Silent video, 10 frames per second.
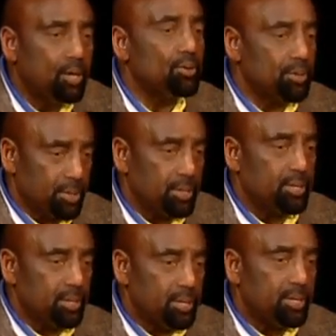Oh,
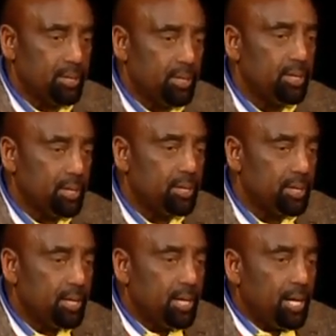good. Yeah.
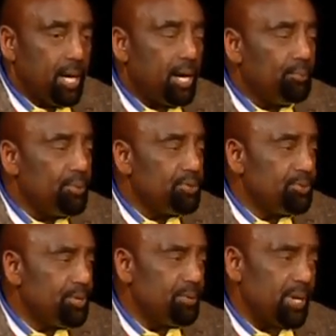
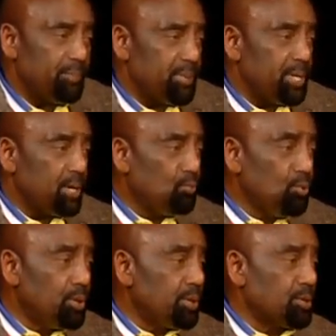The thing about me, I'm
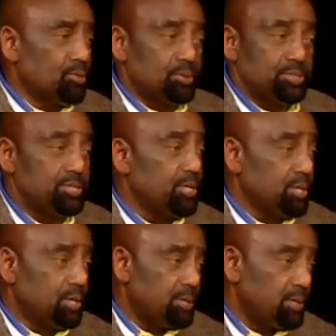willing to go to
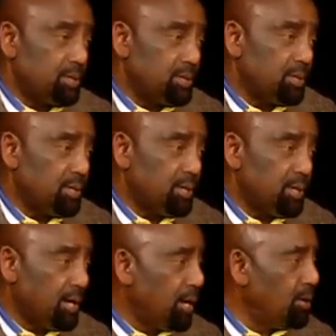jail.
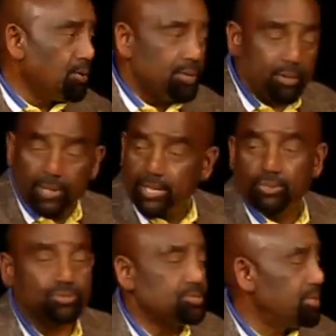Definitely. I don't care about
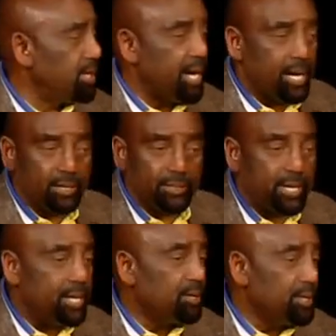no
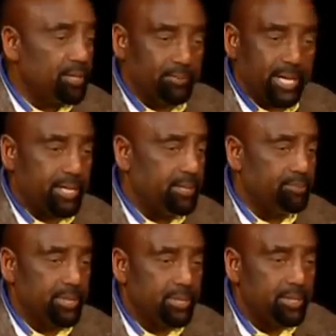jailhouse. I ain't gonna let nobody
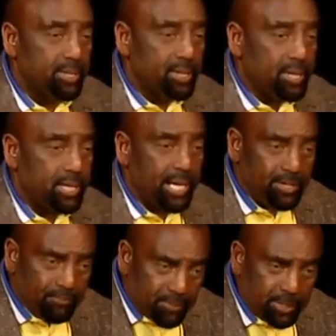hit me. And I
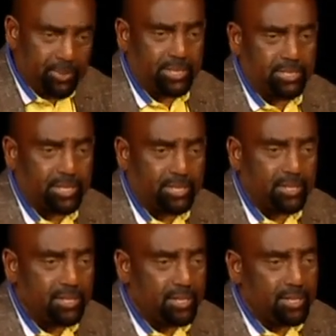defend
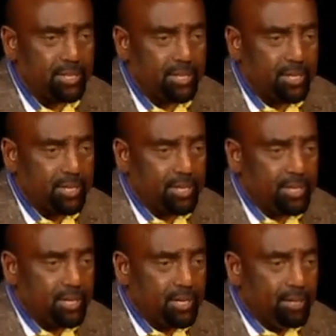myself.
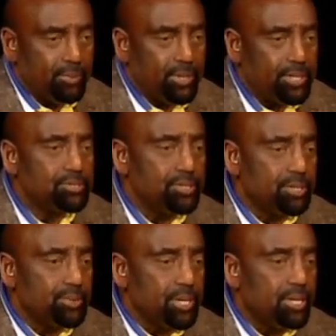But that's
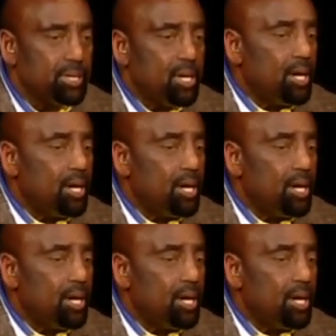good, man.